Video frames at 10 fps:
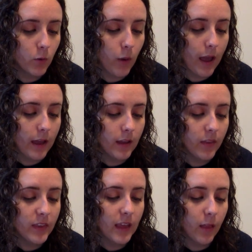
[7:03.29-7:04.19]
away,
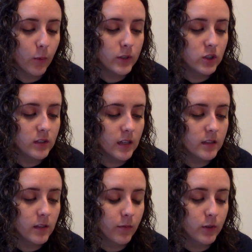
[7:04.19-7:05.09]
the yellowish
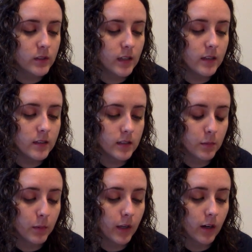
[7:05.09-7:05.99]
tint of her skin
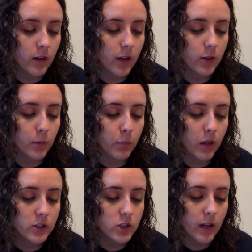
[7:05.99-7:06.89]
disappeared, and her
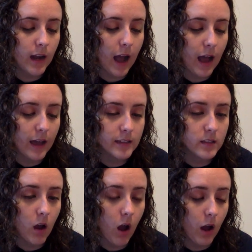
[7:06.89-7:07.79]
bloodshot eyes
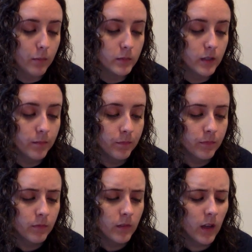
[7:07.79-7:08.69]
calmed.
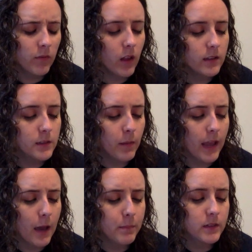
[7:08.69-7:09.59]
"I've lost my
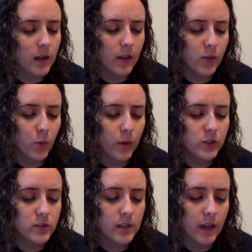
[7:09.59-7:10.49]
appetite," the
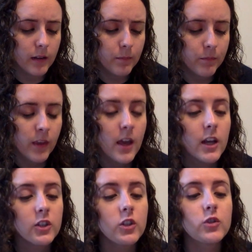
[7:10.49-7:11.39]
witch said.
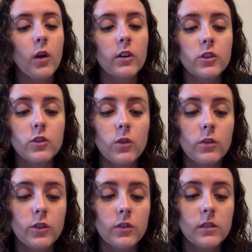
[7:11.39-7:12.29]
She shrugged her
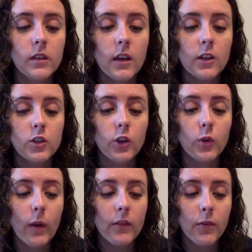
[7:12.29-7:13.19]
shoulders, turned
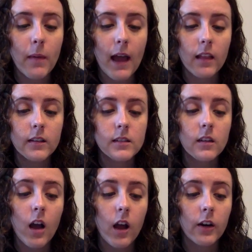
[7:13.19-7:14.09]
away from Alex and
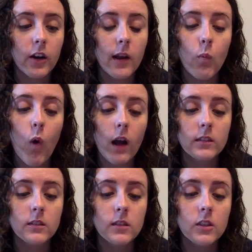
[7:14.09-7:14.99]
Connor, and
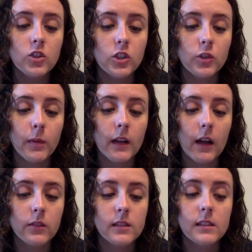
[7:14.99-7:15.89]
walked into the gingerbread
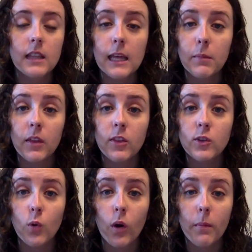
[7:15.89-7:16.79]
house, slamming the
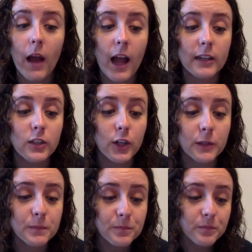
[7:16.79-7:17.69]
door behind her.